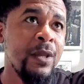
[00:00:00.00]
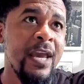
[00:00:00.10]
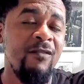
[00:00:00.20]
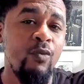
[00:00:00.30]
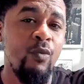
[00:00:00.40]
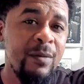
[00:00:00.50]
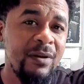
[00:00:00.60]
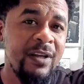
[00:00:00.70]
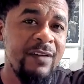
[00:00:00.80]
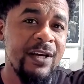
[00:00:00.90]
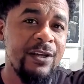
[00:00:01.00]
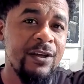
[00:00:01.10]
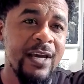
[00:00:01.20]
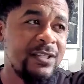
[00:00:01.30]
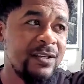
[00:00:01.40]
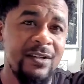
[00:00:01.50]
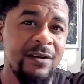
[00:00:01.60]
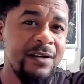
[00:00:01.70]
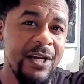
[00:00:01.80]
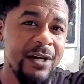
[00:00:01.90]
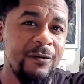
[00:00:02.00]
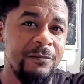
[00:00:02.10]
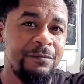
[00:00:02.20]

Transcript: If we believe it, it's a done deal.